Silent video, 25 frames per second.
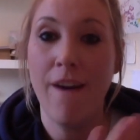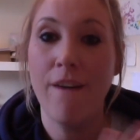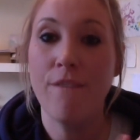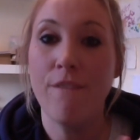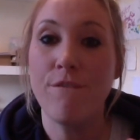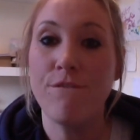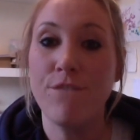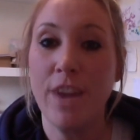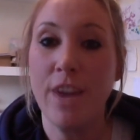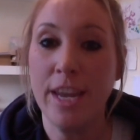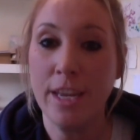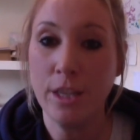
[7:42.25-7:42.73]

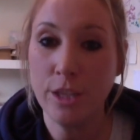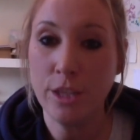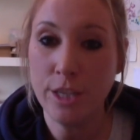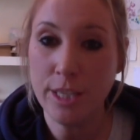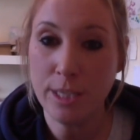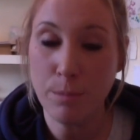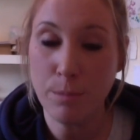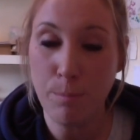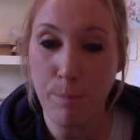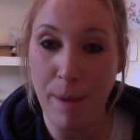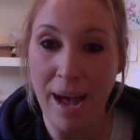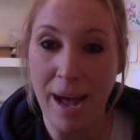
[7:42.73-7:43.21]
Failure
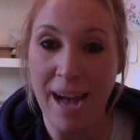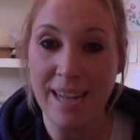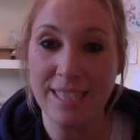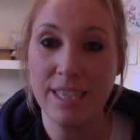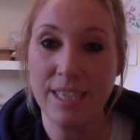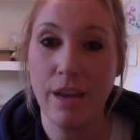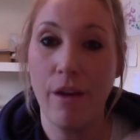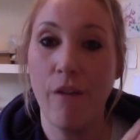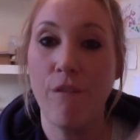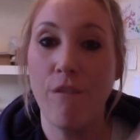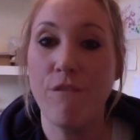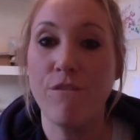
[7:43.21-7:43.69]
is bad.
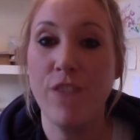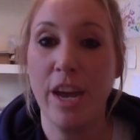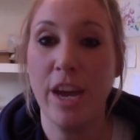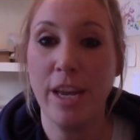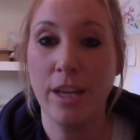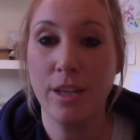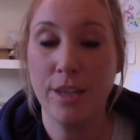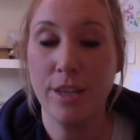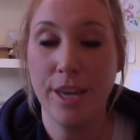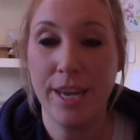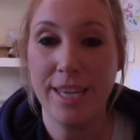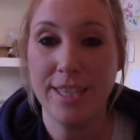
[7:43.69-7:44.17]

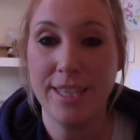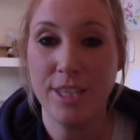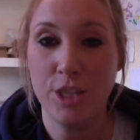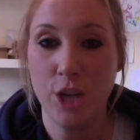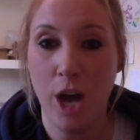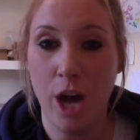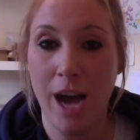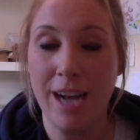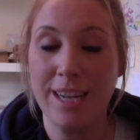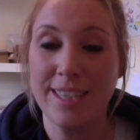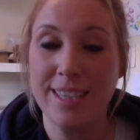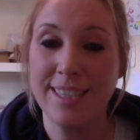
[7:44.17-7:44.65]
Failure is
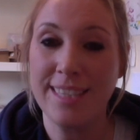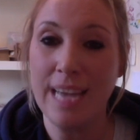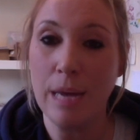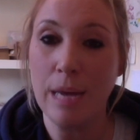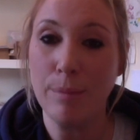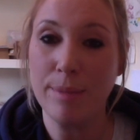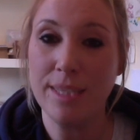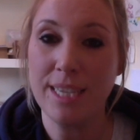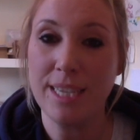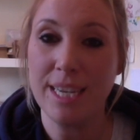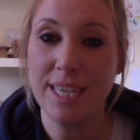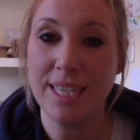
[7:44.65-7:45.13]
not
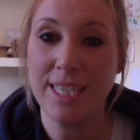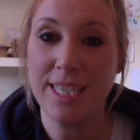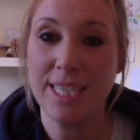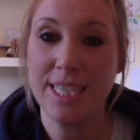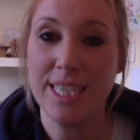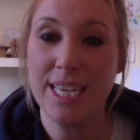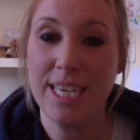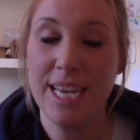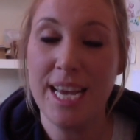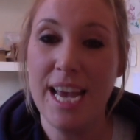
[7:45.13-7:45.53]
accepted.